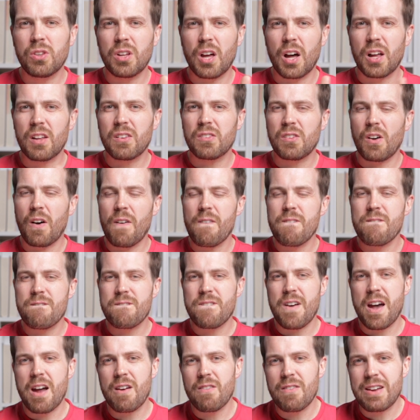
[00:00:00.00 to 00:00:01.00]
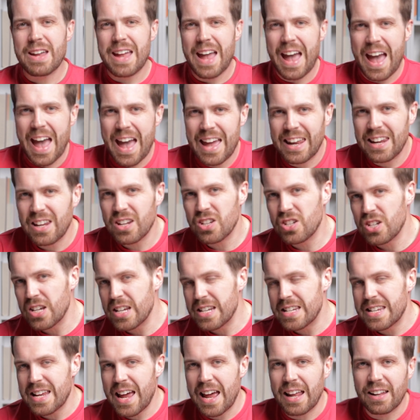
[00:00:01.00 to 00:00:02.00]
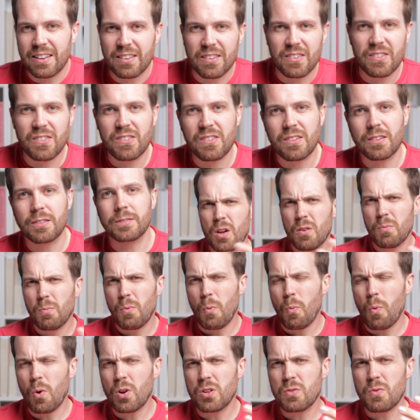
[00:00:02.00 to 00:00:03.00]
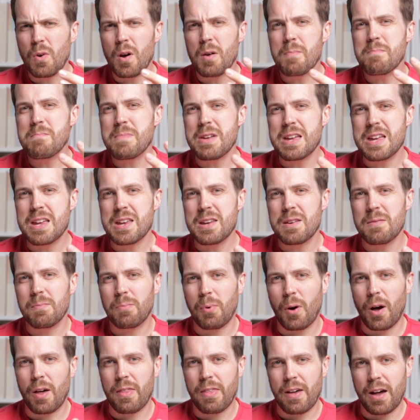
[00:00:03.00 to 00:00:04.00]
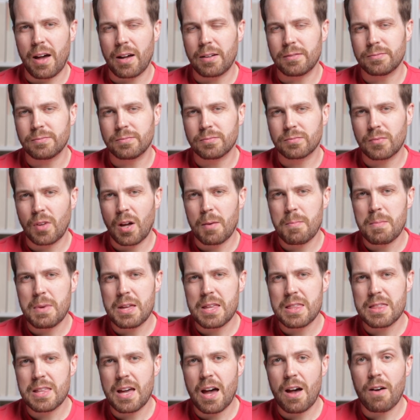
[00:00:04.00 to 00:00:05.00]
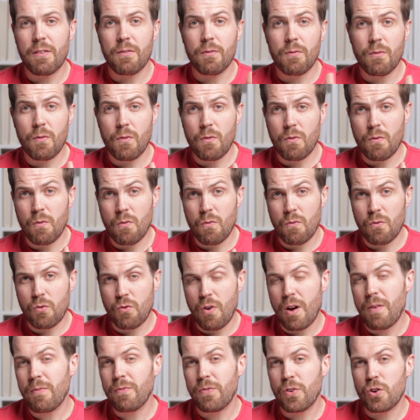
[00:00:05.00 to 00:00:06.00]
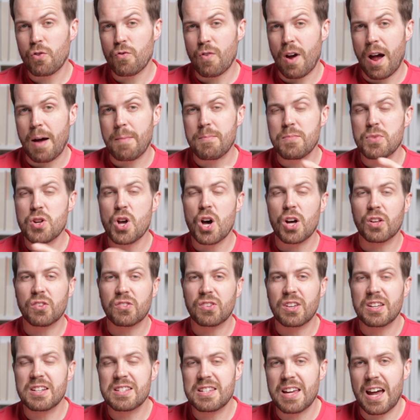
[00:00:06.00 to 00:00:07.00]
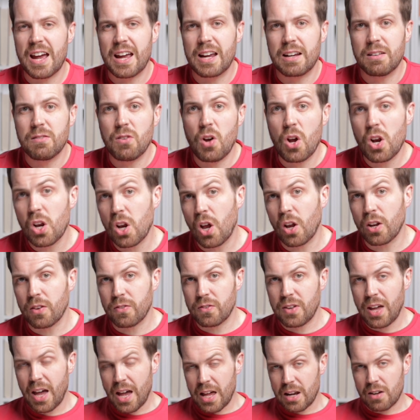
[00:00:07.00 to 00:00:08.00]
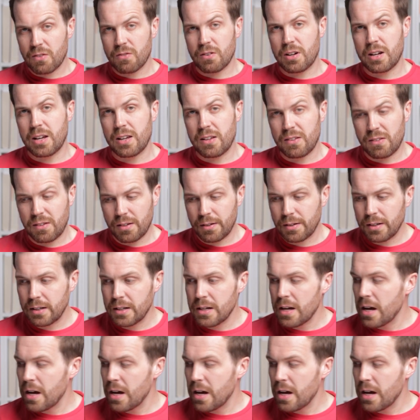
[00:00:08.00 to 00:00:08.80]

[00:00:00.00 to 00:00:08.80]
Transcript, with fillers: nuts are very energy dense. What do I mean by that? I mean that gram for gram, nuts contain a lot of calories.